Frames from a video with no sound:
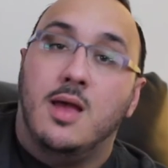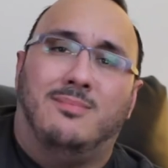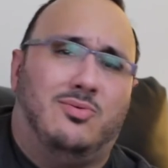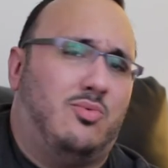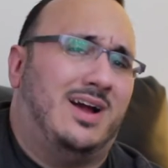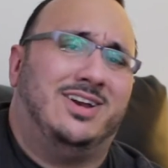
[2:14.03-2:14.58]

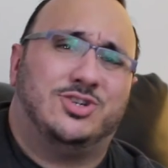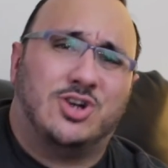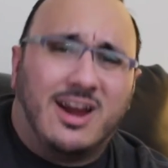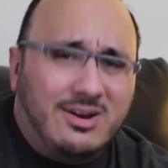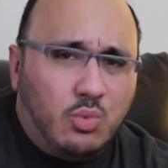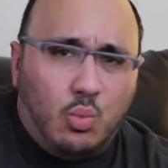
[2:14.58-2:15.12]
But why not
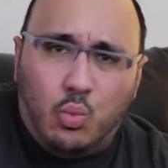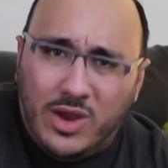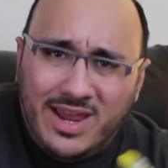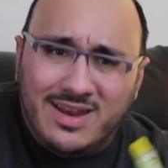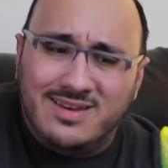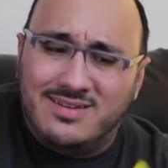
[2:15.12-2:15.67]
try and
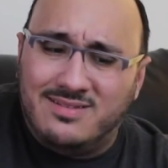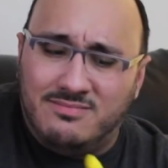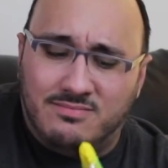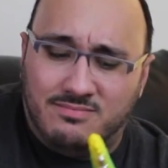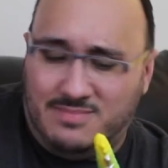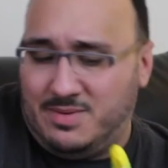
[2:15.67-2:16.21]
win,
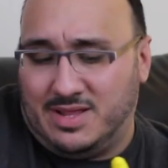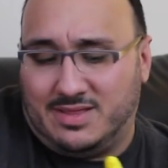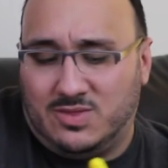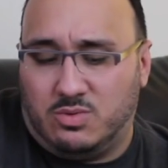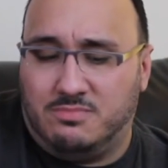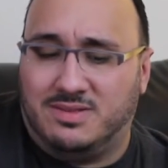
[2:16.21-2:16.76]
maybe not
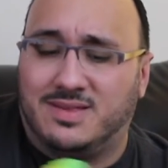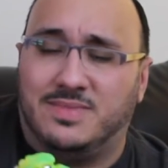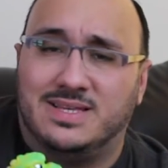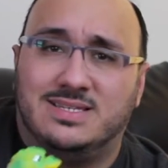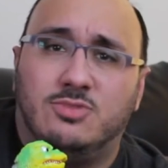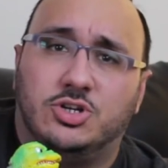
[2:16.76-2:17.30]
this one, but
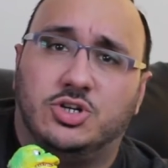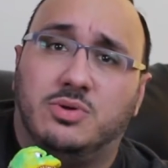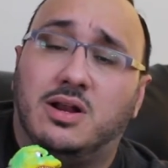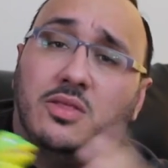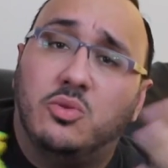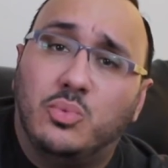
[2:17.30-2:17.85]
something similar to
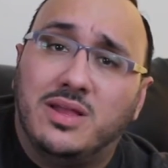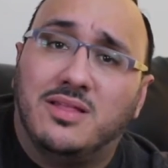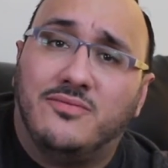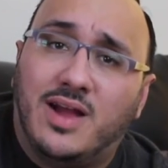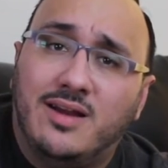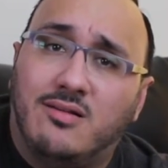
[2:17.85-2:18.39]
it, on the Wheel
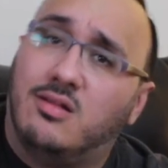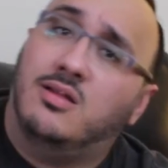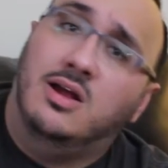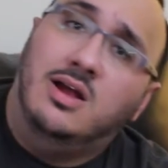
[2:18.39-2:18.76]
of Vinyl?